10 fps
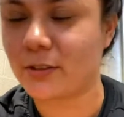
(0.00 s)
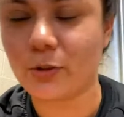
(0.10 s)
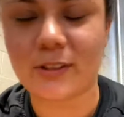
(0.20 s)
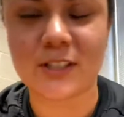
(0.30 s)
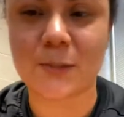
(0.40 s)
you
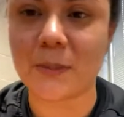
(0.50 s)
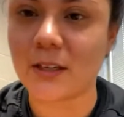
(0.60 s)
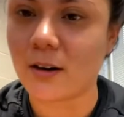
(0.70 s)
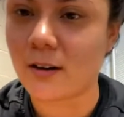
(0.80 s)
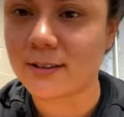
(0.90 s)
can
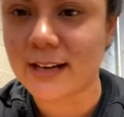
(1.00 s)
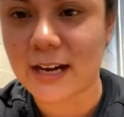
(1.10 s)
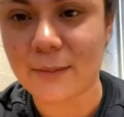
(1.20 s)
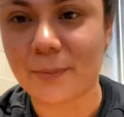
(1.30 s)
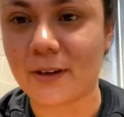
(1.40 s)
speak all
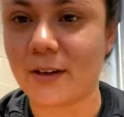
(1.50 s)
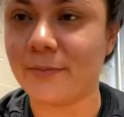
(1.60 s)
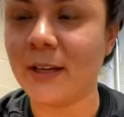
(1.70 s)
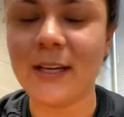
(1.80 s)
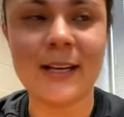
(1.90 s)
type of
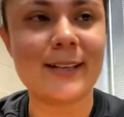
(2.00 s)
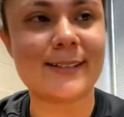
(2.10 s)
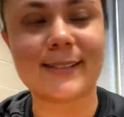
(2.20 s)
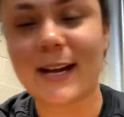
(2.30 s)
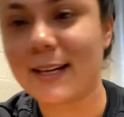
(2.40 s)

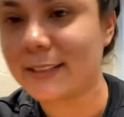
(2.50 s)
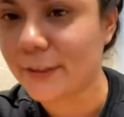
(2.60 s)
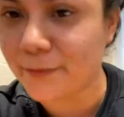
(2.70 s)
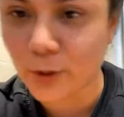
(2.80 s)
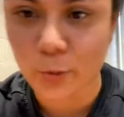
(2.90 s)

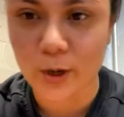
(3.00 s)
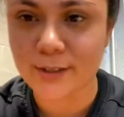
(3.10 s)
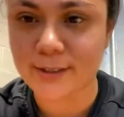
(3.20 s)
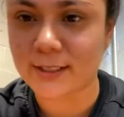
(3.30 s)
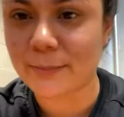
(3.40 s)
scientific
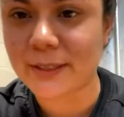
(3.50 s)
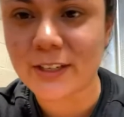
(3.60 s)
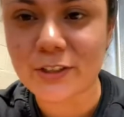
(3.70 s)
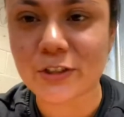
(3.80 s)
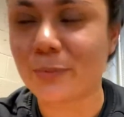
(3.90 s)
words to them and
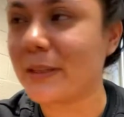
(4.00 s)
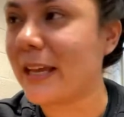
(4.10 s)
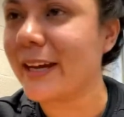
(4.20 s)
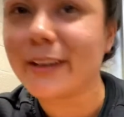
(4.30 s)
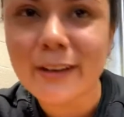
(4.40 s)
they're just gonna be
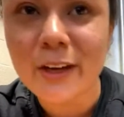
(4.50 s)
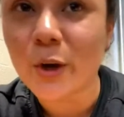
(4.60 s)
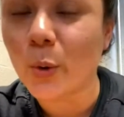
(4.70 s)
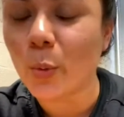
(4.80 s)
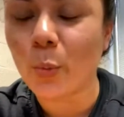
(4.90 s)
like,
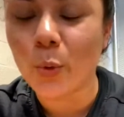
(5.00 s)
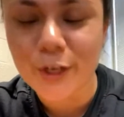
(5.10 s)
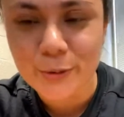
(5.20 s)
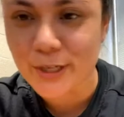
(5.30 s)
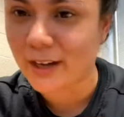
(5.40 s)
what are
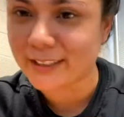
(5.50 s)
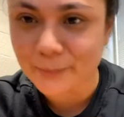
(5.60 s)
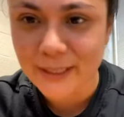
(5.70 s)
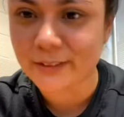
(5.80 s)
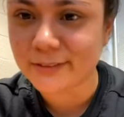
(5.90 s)
you talking
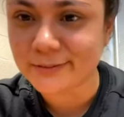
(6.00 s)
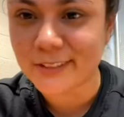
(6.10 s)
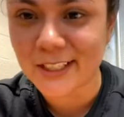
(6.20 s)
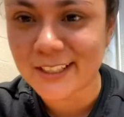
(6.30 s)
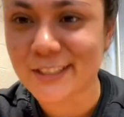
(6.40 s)
about?
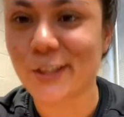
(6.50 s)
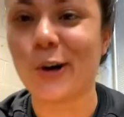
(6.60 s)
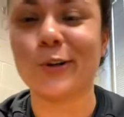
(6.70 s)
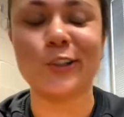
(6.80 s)
Mm-hmm. So, you